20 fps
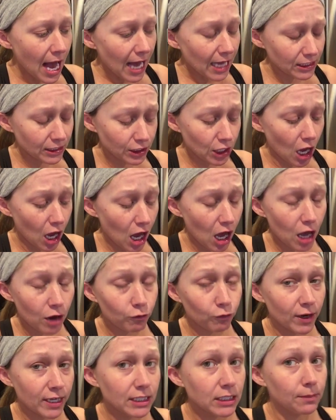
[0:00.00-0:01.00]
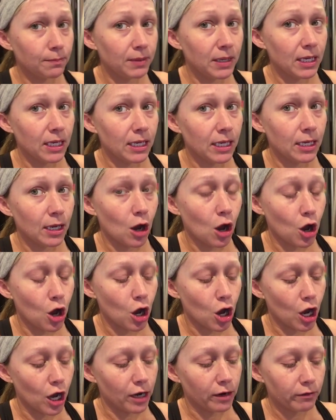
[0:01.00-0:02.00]
I saw a recipe
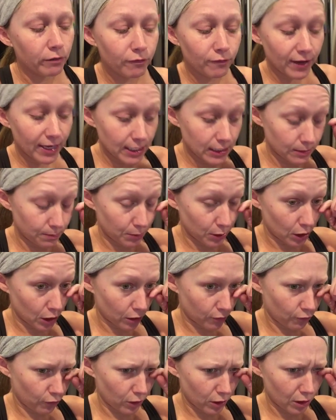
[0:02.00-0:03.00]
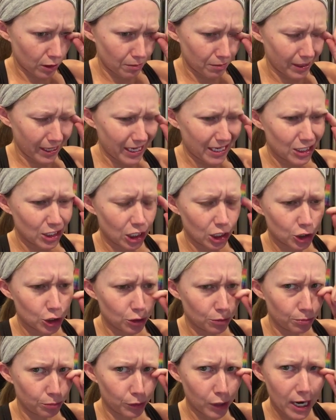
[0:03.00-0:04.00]
on Facebook from like Dr.
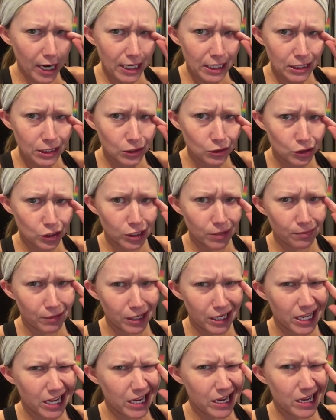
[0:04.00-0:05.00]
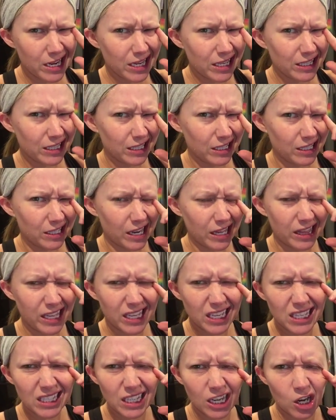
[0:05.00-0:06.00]
Bryce or something. He is a
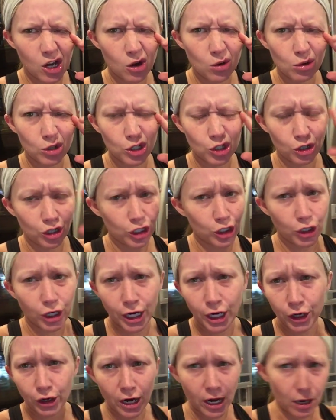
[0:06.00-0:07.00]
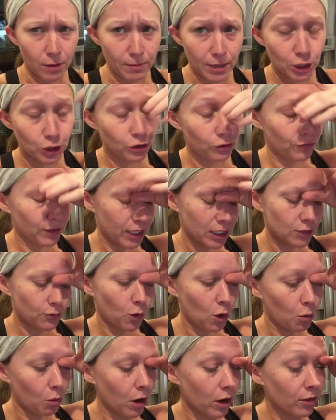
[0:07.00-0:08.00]
coach or a trainer out at Metroflex
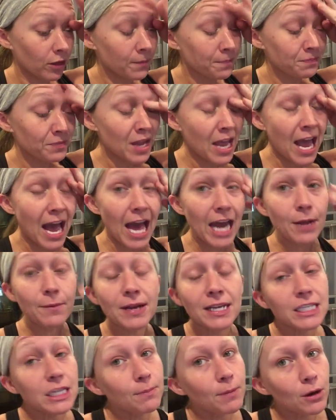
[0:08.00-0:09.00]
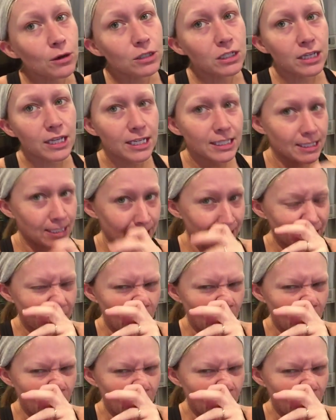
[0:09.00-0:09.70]
Fort Worth. Anyways, he posted this and I was